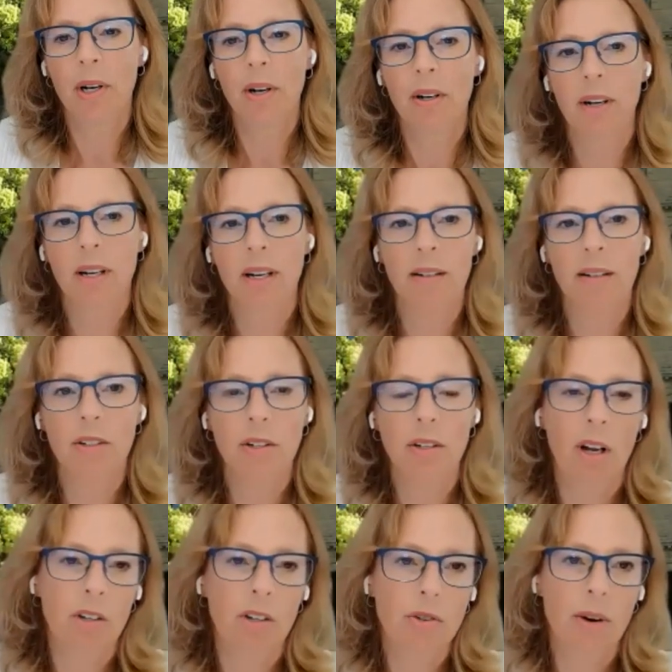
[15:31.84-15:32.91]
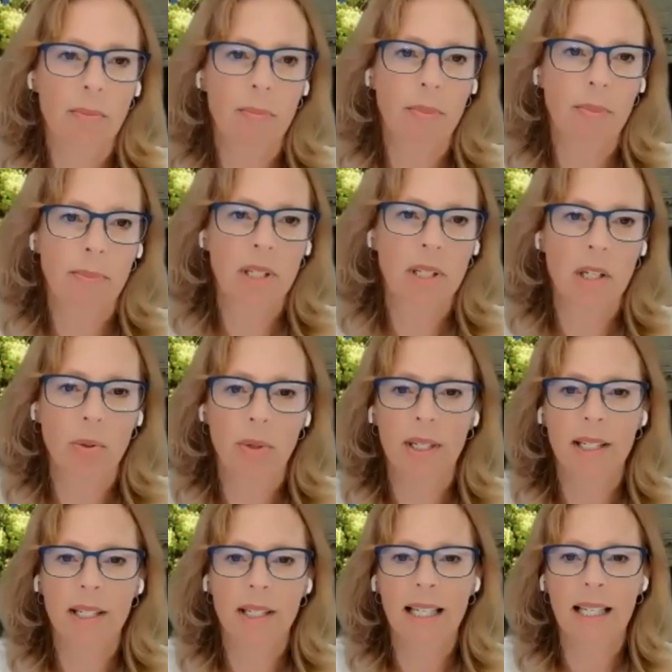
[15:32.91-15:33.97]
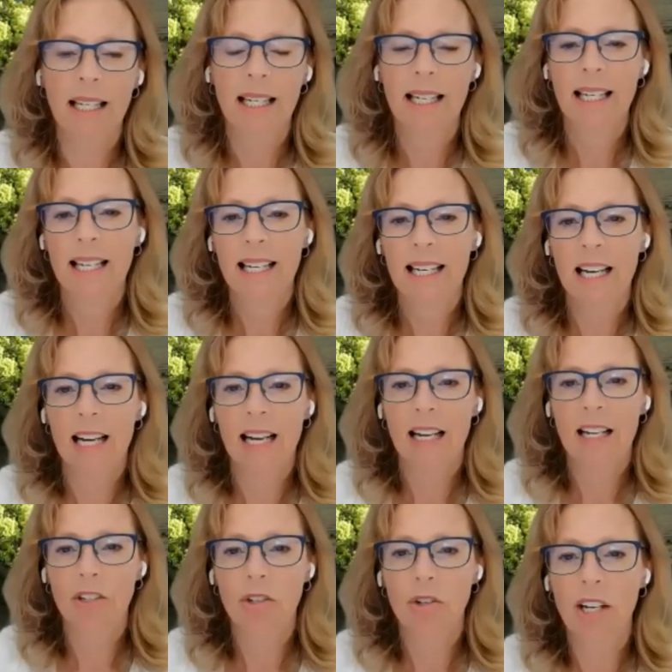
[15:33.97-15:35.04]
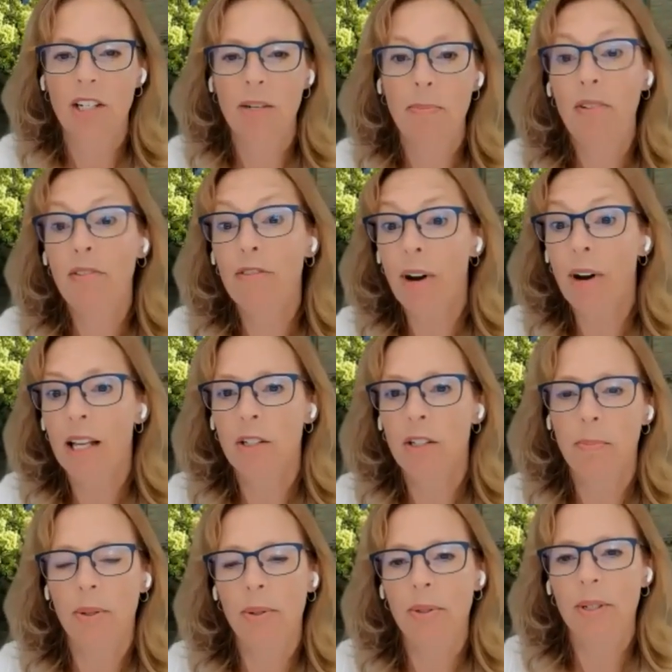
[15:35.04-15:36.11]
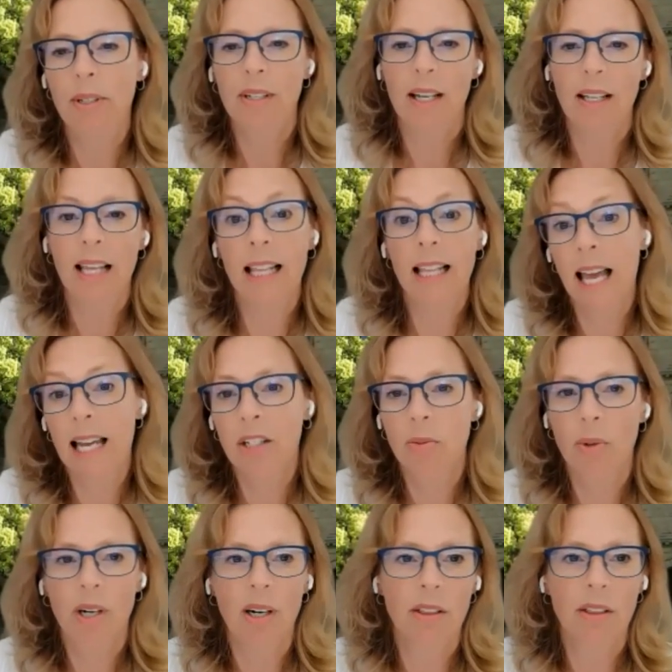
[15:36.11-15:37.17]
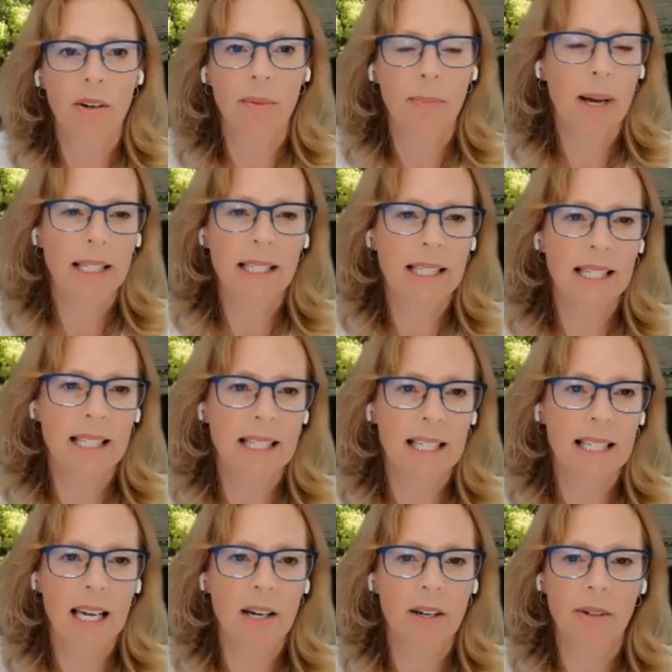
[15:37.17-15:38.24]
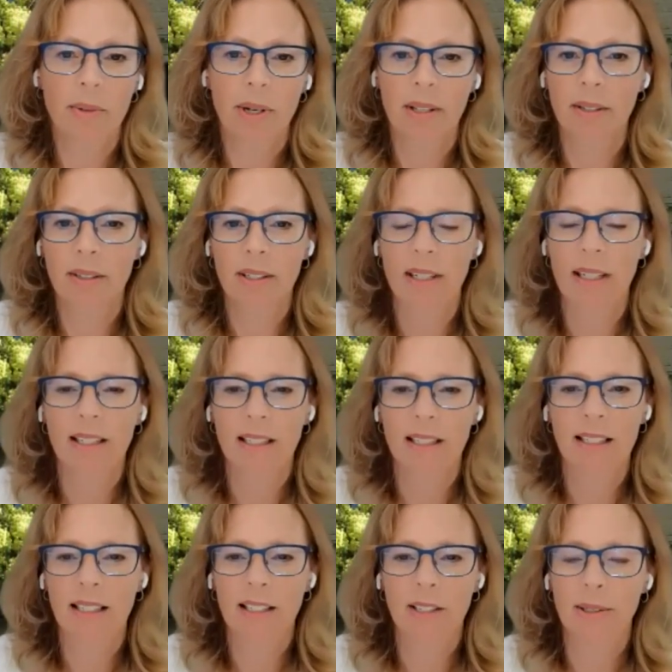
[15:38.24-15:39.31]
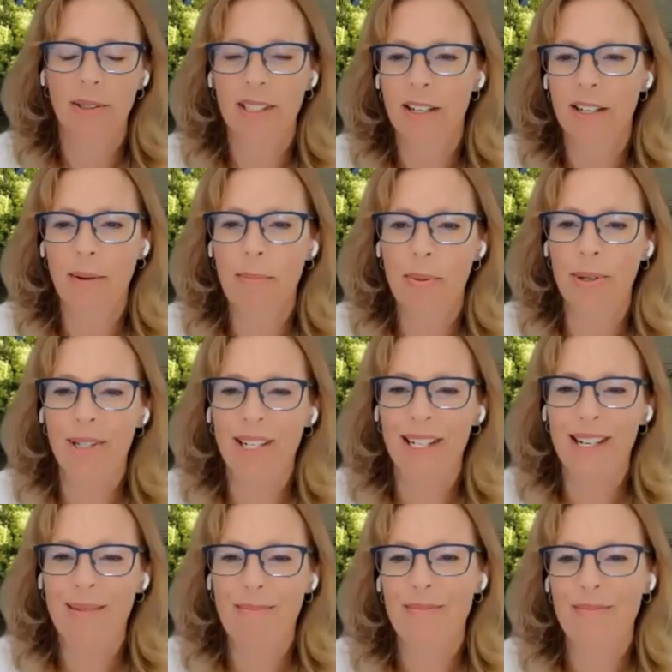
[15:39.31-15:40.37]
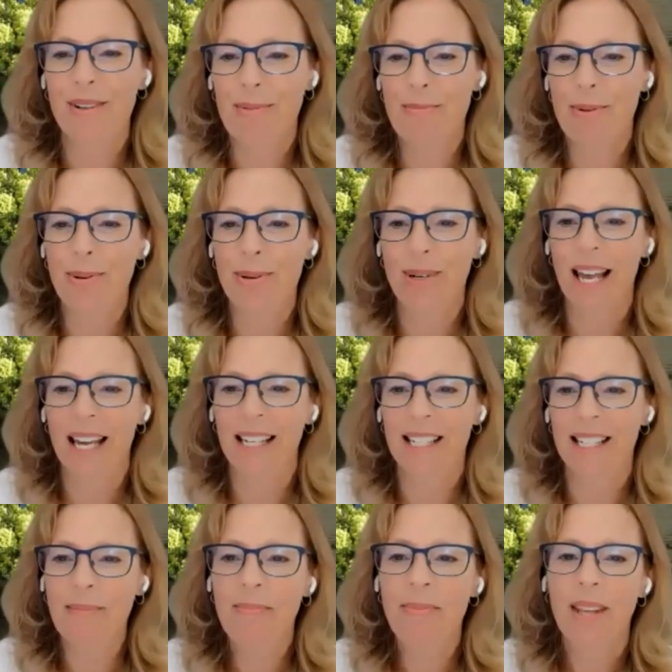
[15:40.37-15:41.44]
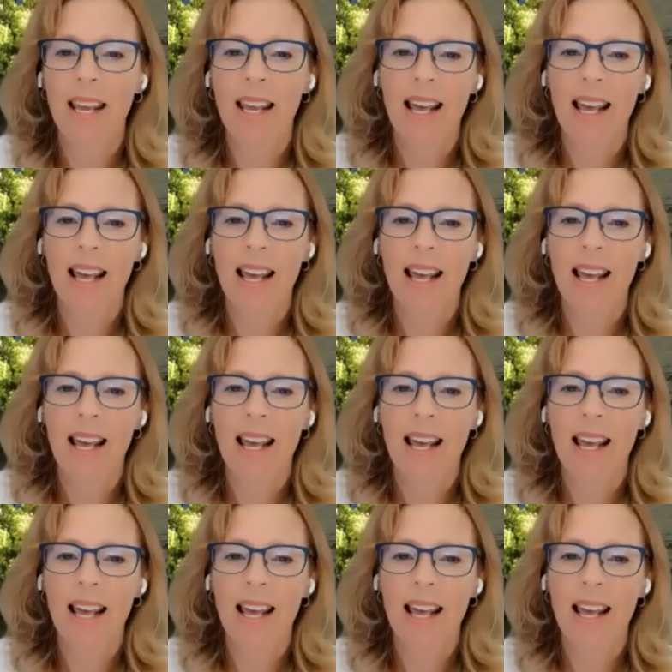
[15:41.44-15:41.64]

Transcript: where uh, Trump obsequiously uh, tried to befriend Putin and they liked one another. Biden doesn't care whether, uh, you know, it's not important to him whether Putin likes him.